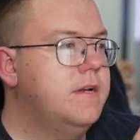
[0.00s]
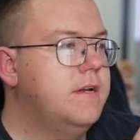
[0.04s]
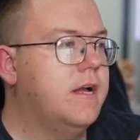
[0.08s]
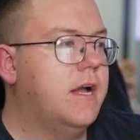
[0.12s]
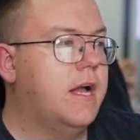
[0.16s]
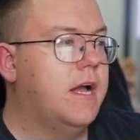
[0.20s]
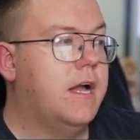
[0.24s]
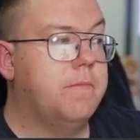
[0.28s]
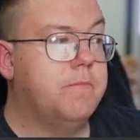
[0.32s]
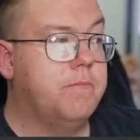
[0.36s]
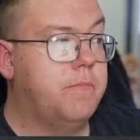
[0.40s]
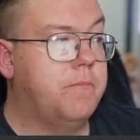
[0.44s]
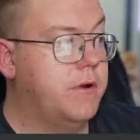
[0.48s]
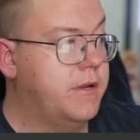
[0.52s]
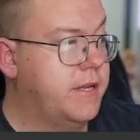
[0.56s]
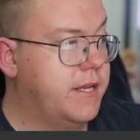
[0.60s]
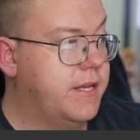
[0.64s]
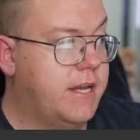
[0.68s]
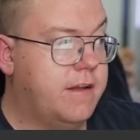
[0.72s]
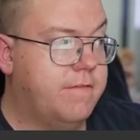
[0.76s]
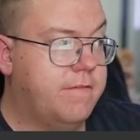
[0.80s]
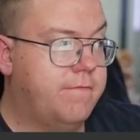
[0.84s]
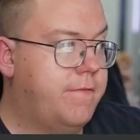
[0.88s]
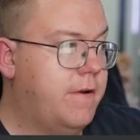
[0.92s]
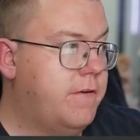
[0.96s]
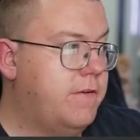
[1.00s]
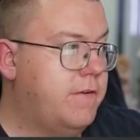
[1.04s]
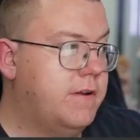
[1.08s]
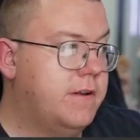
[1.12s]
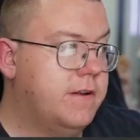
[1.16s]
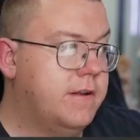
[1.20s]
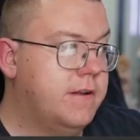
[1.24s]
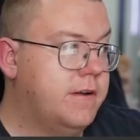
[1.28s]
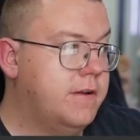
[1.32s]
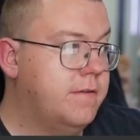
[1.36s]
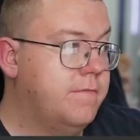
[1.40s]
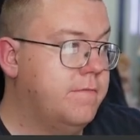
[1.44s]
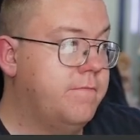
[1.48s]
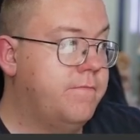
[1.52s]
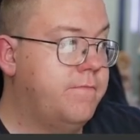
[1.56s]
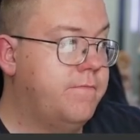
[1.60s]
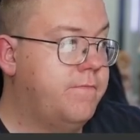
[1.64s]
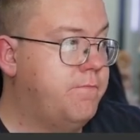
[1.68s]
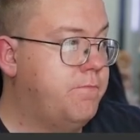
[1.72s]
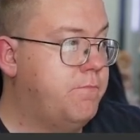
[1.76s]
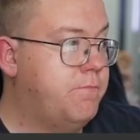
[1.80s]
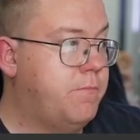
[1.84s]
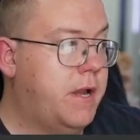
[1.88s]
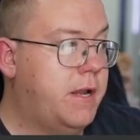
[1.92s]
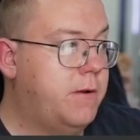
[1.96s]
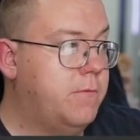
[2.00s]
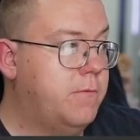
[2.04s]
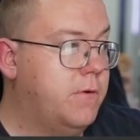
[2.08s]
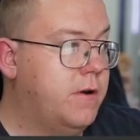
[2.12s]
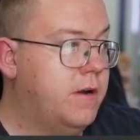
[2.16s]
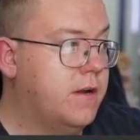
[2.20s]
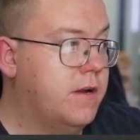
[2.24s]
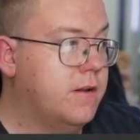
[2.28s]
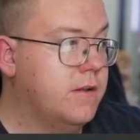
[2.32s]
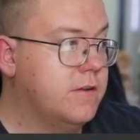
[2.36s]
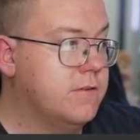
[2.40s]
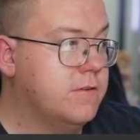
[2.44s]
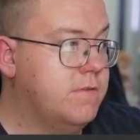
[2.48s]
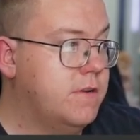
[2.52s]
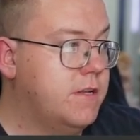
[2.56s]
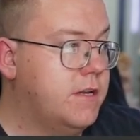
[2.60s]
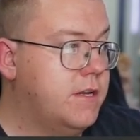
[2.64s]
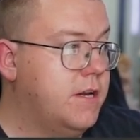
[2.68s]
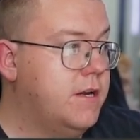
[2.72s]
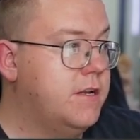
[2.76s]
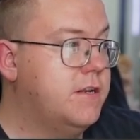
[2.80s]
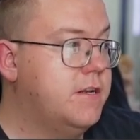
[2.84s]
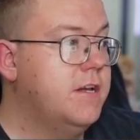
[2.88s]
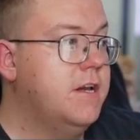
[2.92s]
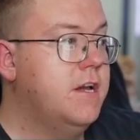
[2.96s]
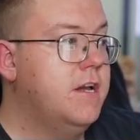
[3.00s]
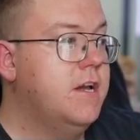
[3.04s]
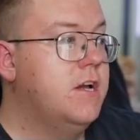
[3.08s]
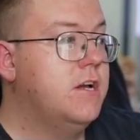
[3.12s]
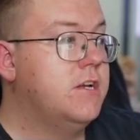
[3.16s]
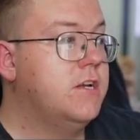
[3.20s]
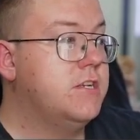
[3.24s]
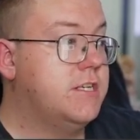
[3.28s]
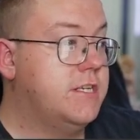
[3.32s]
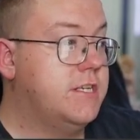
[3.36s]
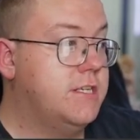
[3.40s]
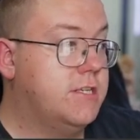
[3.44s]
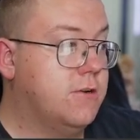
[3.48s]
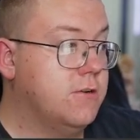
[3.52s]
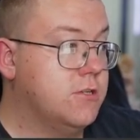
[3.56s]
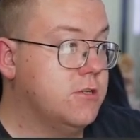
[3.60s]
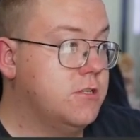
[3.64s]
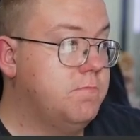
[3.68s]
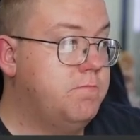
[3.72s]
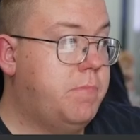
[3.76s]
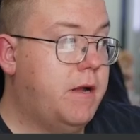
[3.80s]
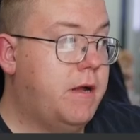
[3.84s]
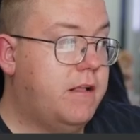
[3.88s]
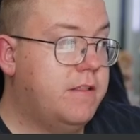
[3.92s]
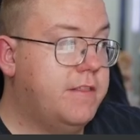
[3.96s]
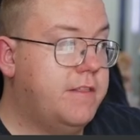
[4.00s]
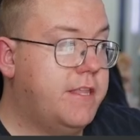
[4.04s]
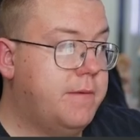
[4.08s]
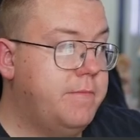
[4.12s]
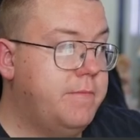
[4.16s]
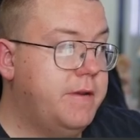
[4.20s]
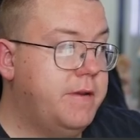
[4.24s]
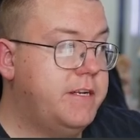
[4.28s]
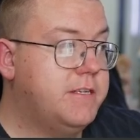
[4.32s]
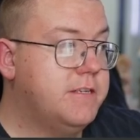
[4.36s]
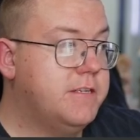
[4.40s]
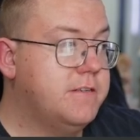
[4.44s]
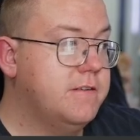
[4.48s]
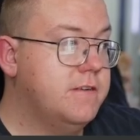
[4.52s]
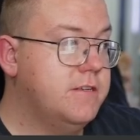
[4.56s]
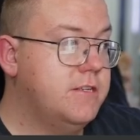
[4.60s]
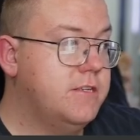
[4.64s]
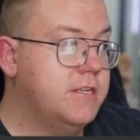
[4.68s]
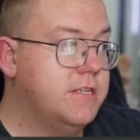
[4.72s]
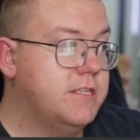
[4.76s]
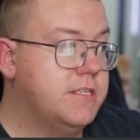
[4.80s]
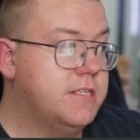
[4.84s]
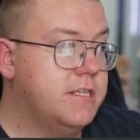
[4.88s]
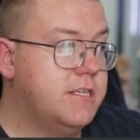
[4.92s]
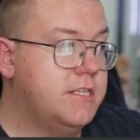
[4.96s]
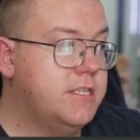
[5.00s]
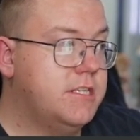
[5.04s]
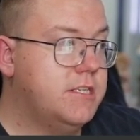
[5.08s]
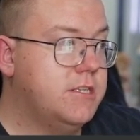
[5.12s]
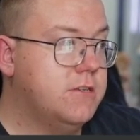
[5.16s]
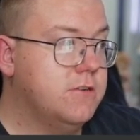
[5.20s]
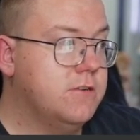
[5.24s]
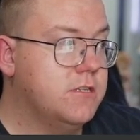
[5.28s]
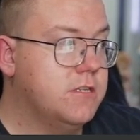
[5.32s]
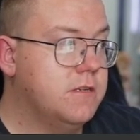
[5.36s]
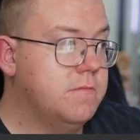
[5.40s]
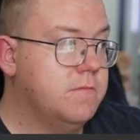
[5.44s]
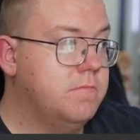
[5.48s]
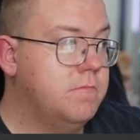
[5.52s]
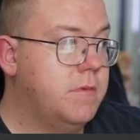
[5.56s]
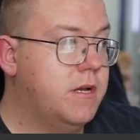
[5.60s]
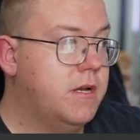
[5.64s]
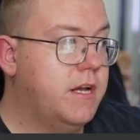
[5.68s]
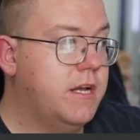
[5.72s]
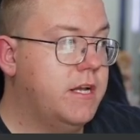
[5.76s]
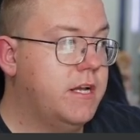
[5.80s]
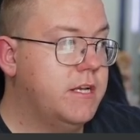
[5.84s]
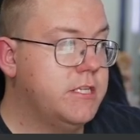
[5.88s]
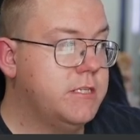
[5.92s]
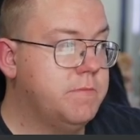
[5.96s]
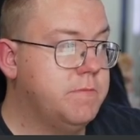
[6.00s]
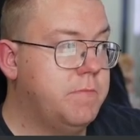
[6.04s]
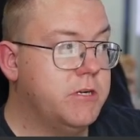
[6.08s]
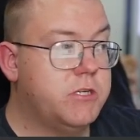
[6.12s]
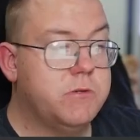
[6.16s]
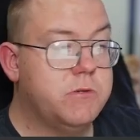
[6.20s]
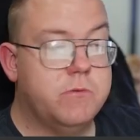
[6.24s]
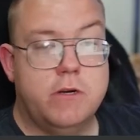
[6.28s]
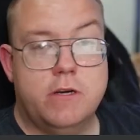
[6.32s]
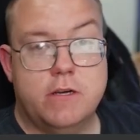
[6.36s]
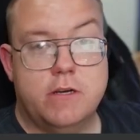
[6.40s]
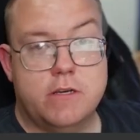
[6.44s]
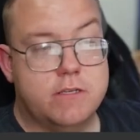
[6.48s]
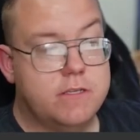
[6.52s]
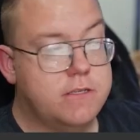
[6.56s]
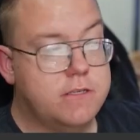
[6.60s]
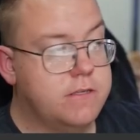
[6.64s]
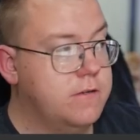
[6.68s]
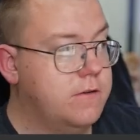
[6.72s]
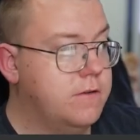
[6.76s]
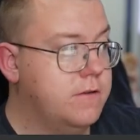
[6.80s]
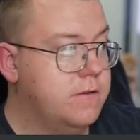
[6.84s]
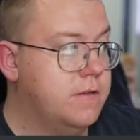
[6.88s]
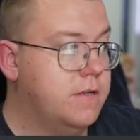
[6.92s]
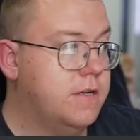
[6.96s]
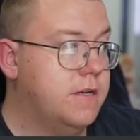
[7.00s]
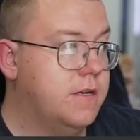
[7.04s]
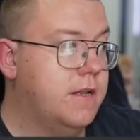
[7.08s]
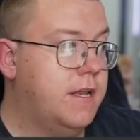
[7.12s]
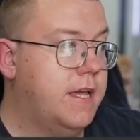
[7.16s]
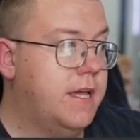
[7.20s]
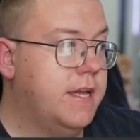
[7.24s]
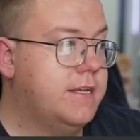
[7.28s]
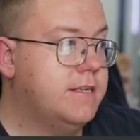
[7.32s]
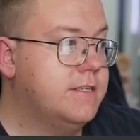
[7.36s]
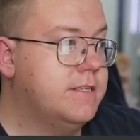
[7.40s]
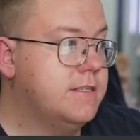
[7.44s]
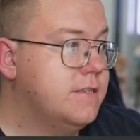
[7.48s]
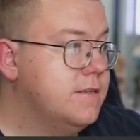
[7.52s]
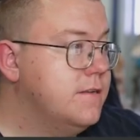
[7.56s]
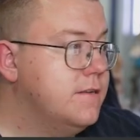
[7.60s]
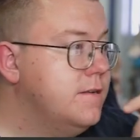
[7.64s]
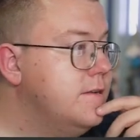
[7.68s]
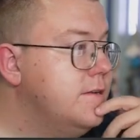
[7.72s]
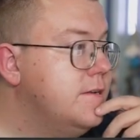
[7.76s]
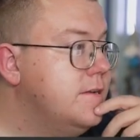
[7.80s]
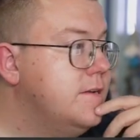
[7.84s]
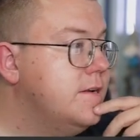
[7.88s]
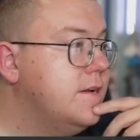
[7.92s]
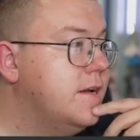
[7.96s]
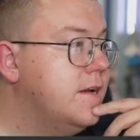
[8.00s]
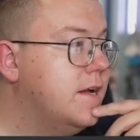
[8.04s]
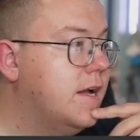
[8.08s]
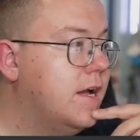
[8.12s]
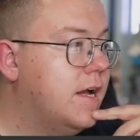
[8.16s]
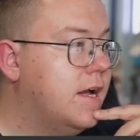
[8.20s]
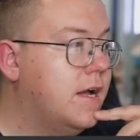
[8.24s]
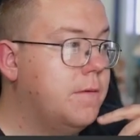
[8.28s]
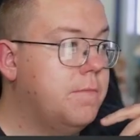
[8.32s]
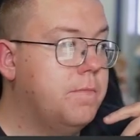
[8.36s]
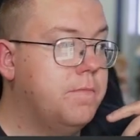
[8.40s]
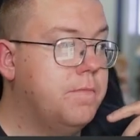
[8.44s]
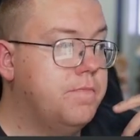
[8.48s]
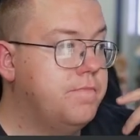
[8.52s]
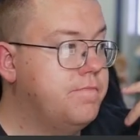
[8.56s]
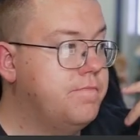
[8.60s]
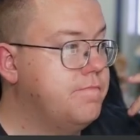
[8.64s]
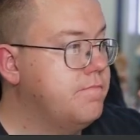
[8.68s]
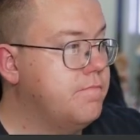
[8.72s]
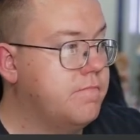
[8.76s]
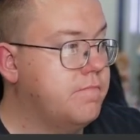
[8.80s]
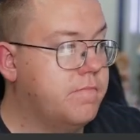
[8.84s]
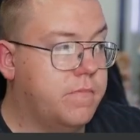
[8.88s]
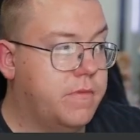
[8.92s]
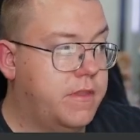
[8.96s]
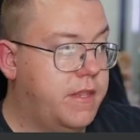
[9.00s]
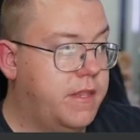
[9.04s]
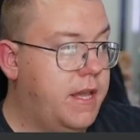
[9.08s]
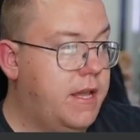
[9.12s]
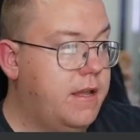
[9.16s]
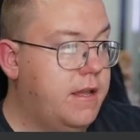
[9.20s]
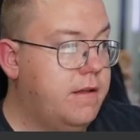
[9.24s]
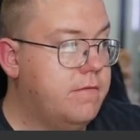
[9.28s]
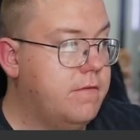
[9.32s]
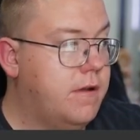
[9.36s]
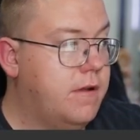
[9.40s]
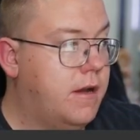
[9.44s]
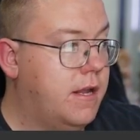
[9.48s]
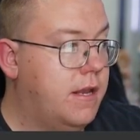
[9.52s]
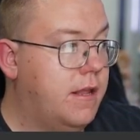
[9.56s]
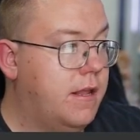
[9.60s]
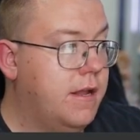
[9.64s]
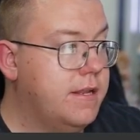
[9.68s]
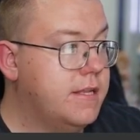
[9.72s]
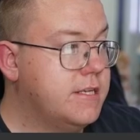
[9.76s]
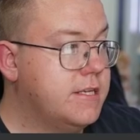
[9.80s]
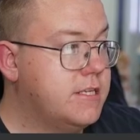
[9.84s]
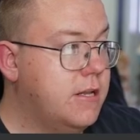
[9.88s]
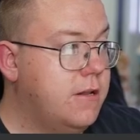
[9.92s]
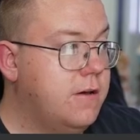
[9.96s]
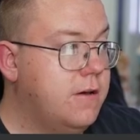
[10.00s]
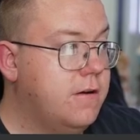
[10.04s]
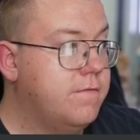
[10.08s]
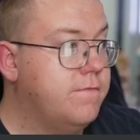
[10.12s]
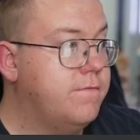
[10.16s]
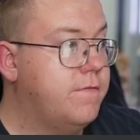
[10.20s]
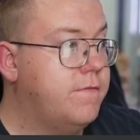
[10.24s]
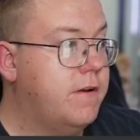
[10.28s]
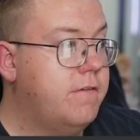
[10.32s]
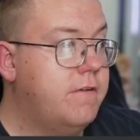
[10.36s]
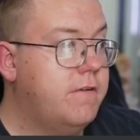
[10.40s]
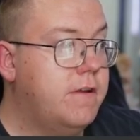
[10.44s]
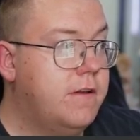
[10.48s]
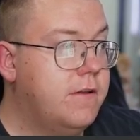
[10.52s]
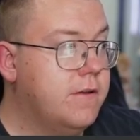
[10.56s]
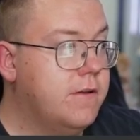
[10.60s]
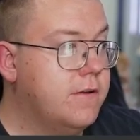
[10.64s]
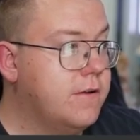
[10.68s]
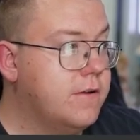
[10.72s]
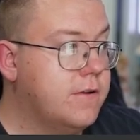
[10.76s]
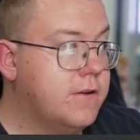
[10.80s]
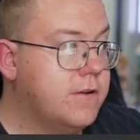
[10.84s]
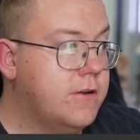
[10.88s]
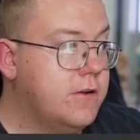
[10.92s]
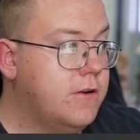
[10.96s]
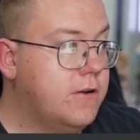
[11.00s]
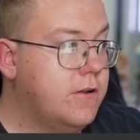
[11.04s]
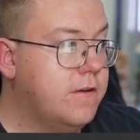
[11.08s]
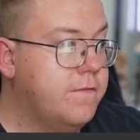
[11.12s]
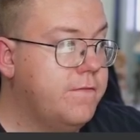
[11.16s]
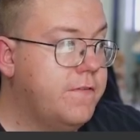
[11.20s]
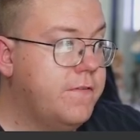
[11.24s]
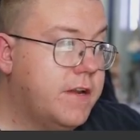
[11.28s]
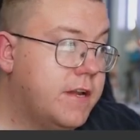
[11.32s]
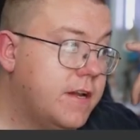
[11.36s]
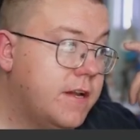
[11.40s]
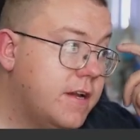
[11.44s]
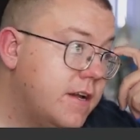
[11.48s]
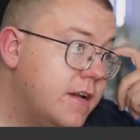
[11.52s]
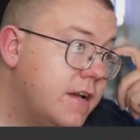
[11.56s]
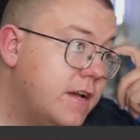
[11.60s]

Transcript: But yeah, very nice. Paintwork looks really good. She's got some battle damage, as you can see. She's got some smudge works on her legs. Yeah, I like this a lot. Very good looking figure.